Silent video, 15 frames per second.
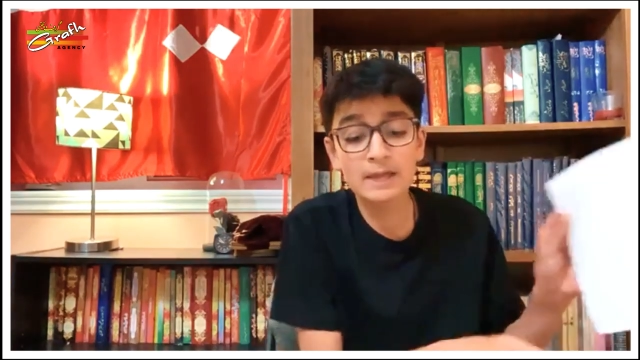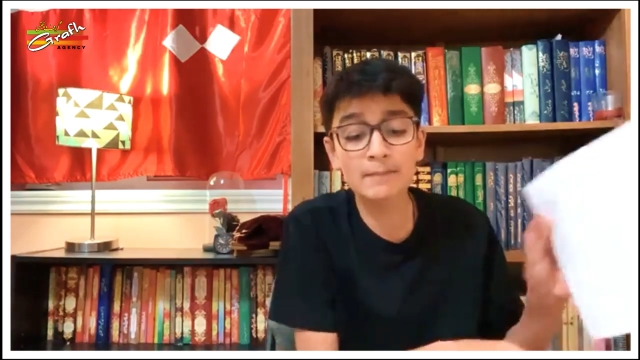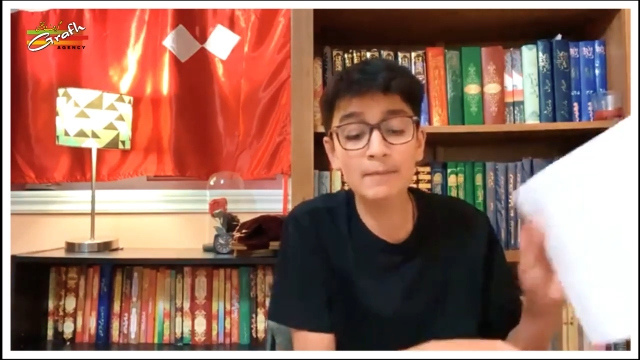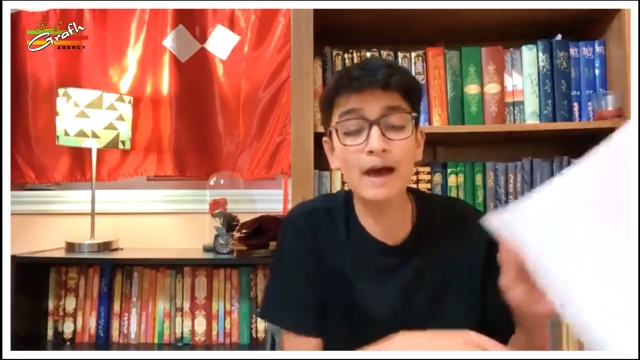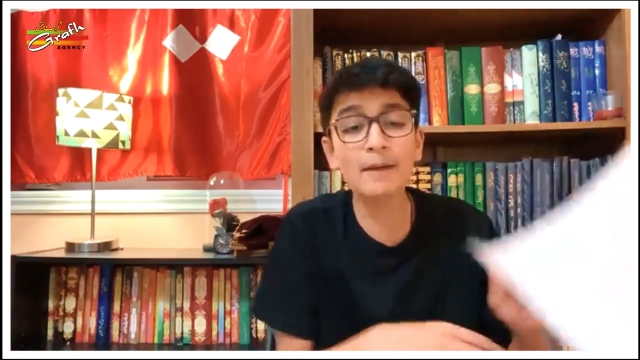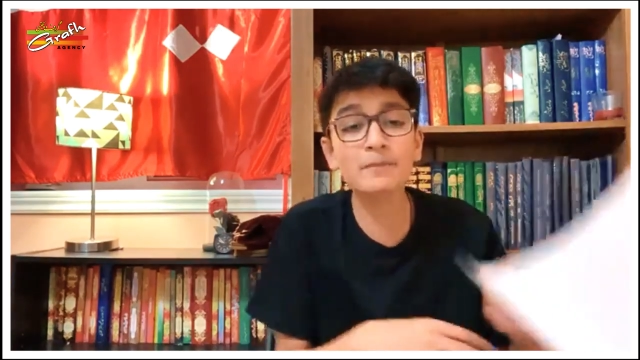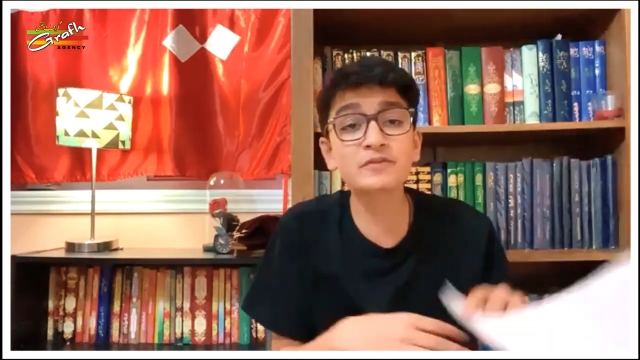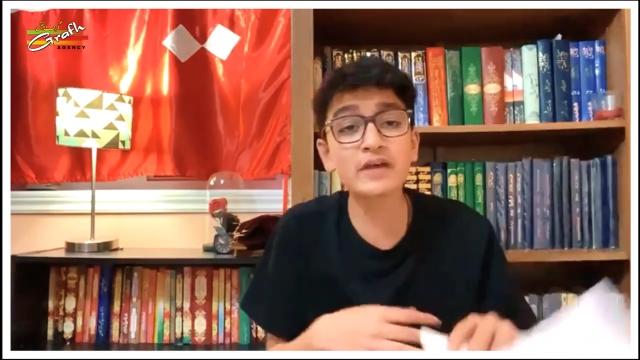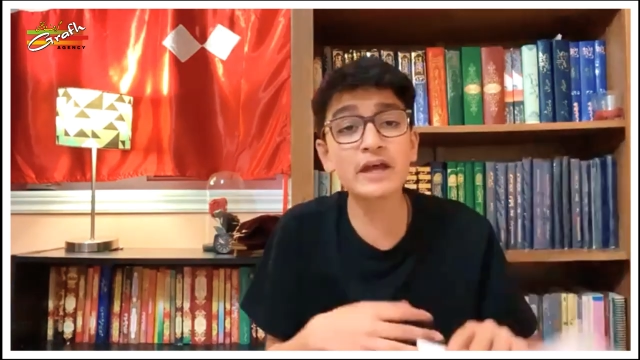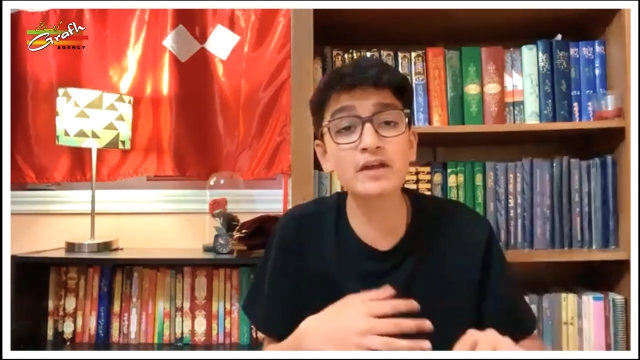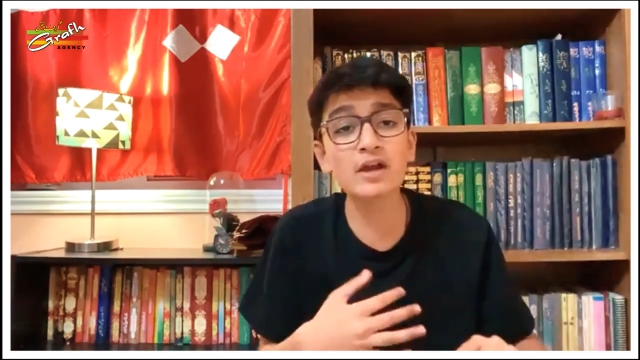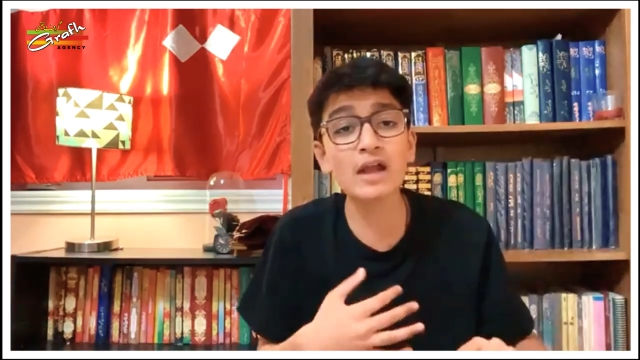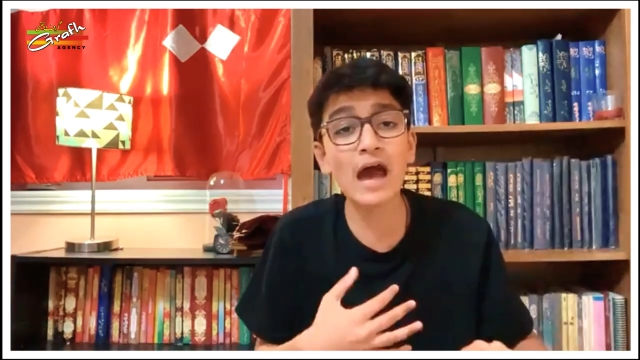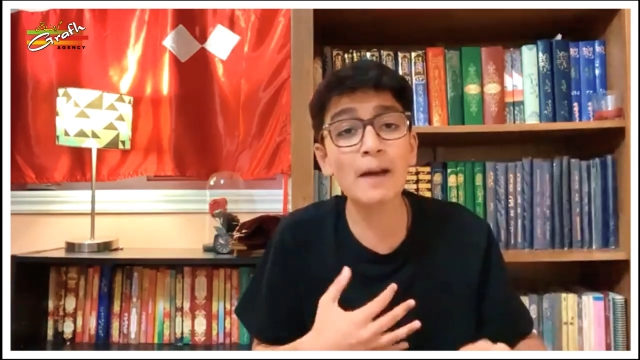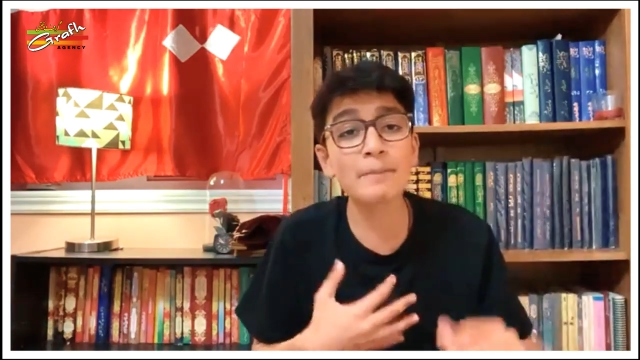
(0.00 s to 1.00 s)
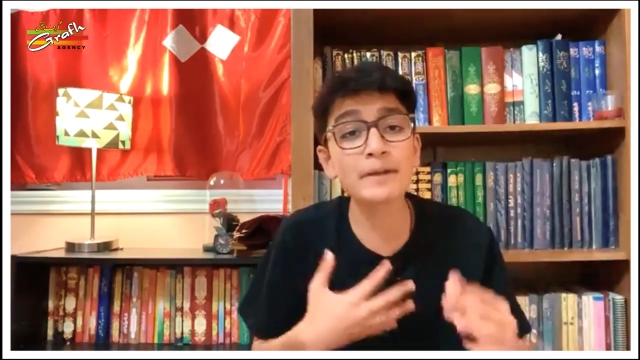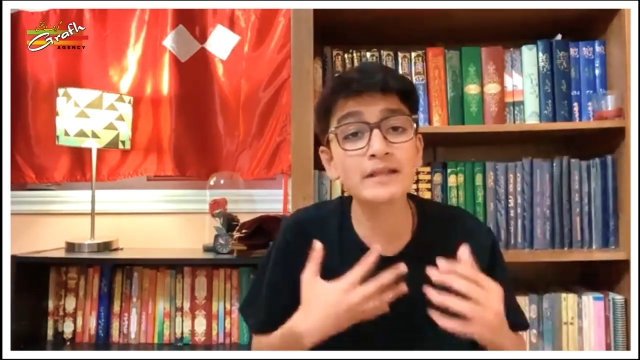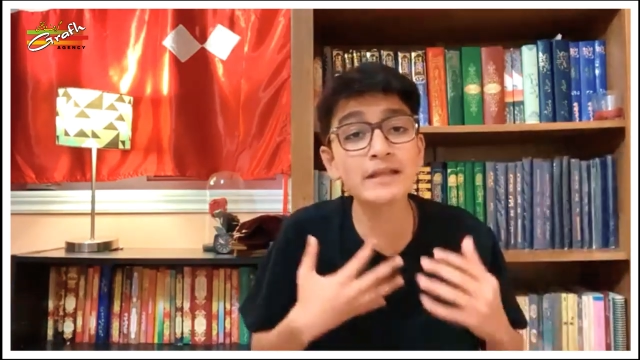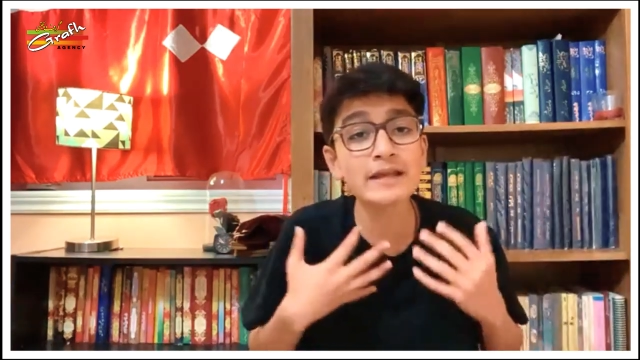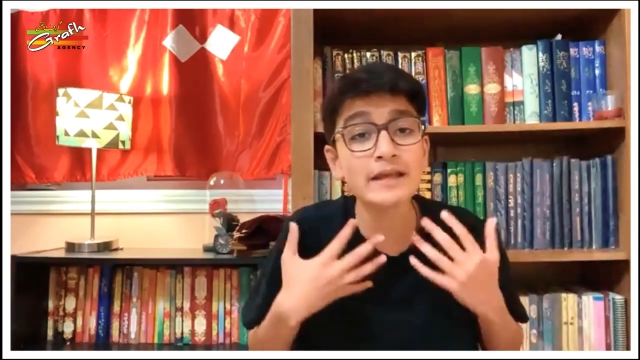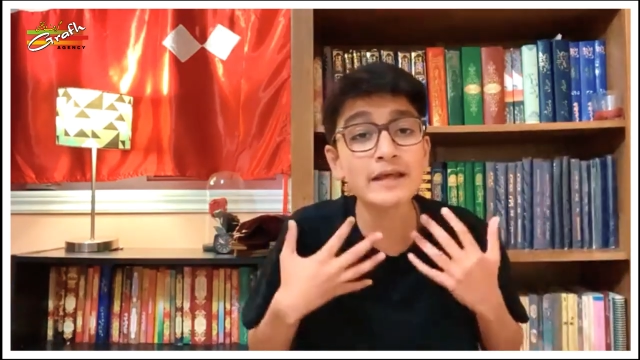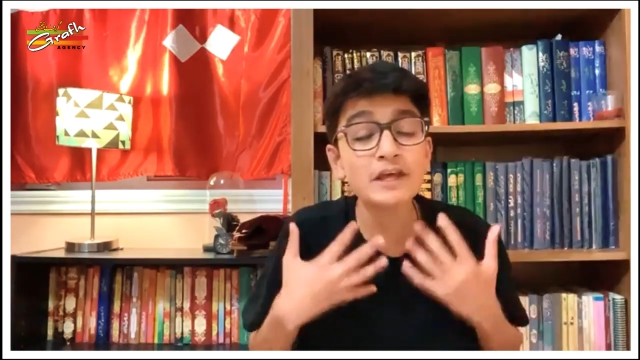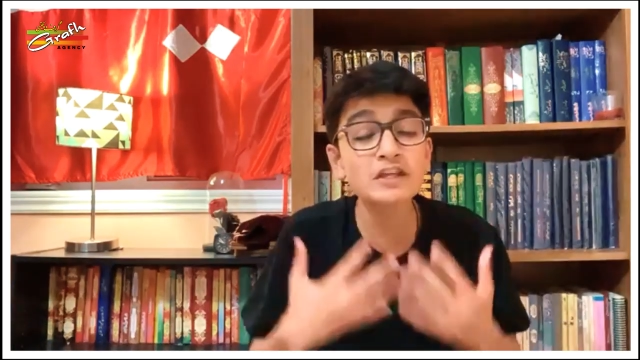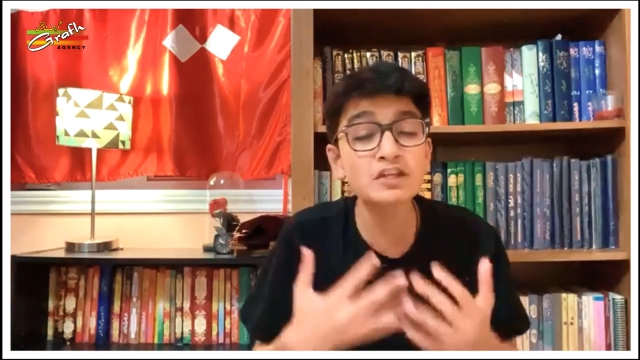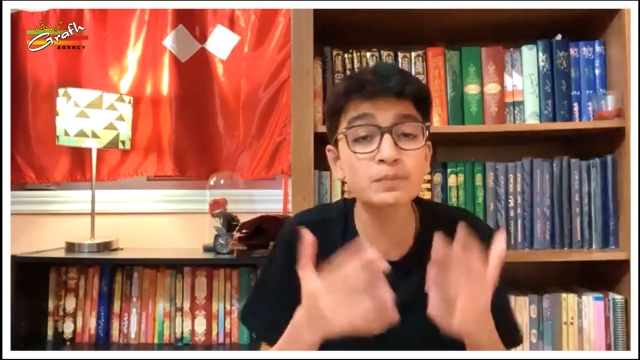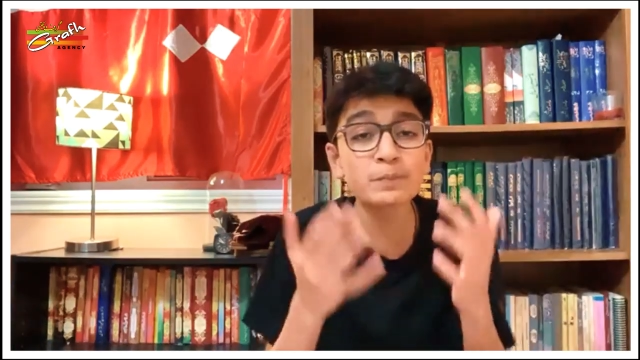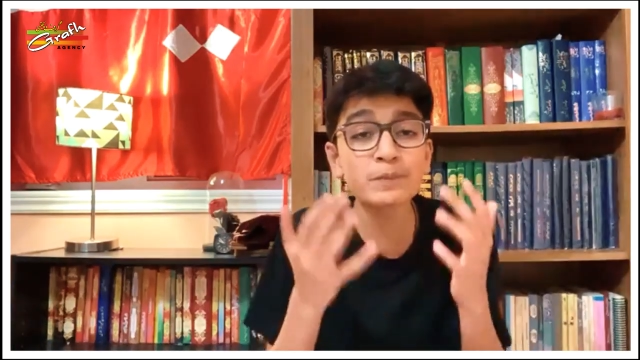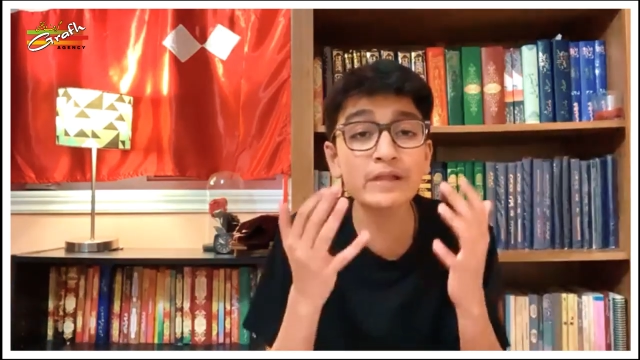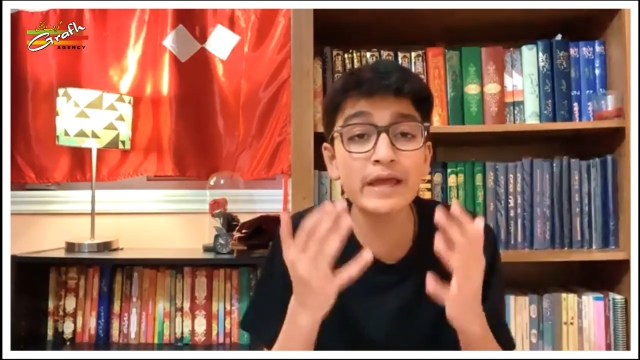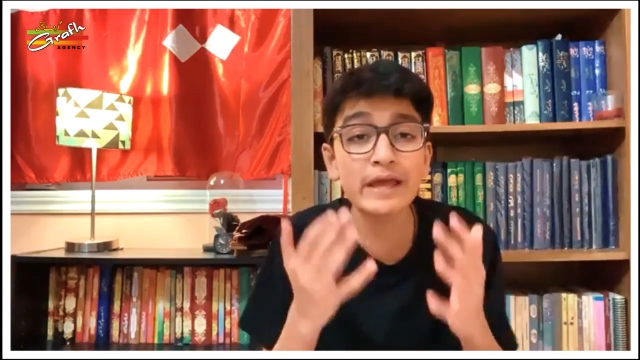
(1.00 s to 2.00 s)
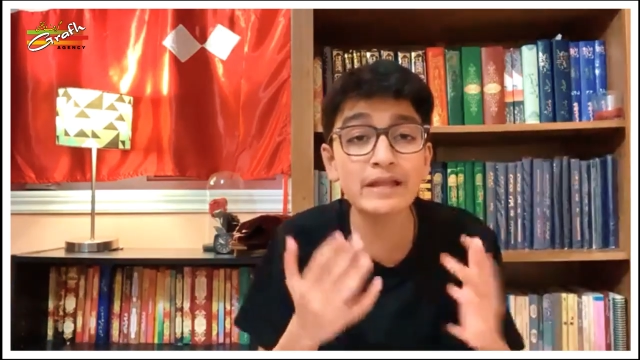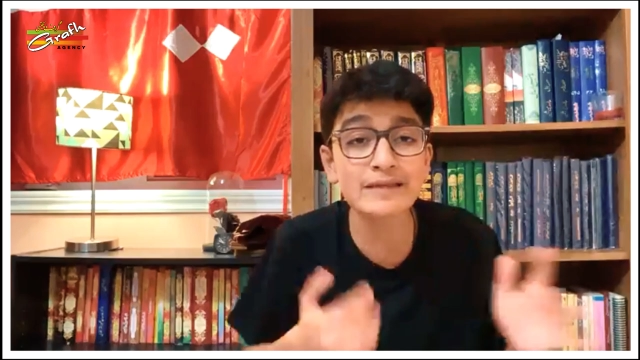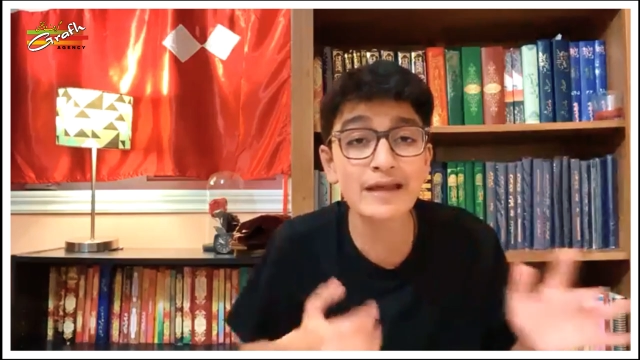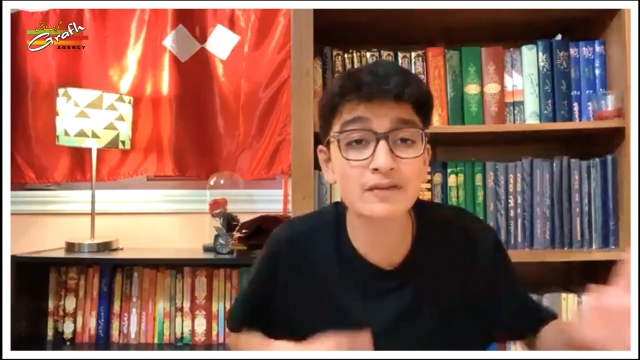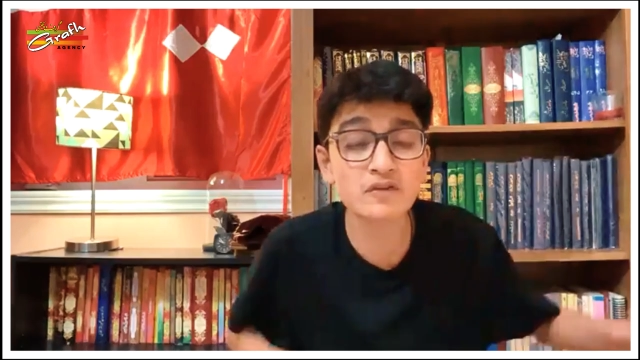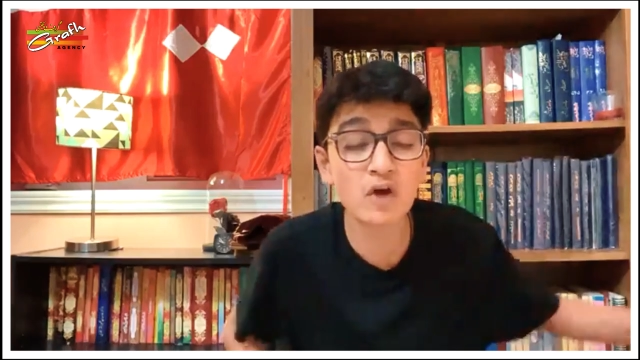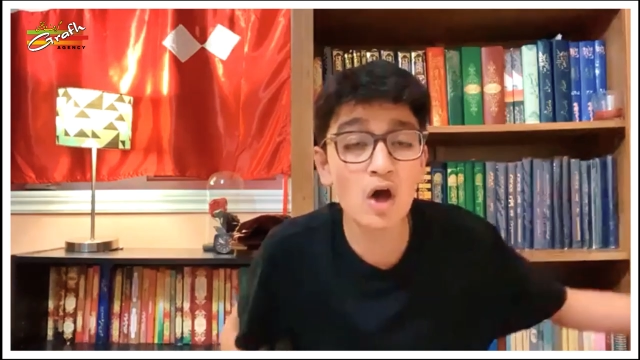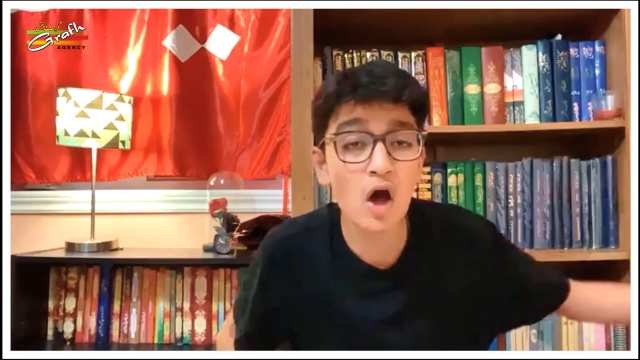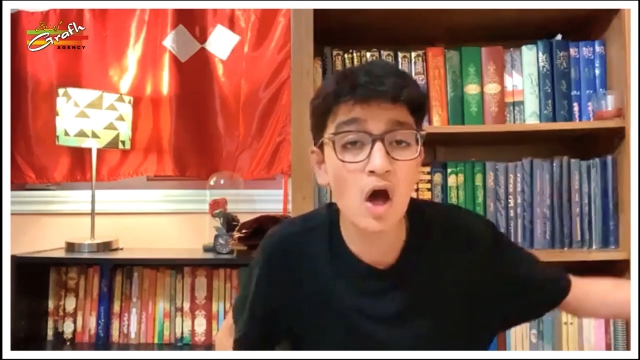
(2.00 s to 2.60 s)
Imam Zainul Abedin explained that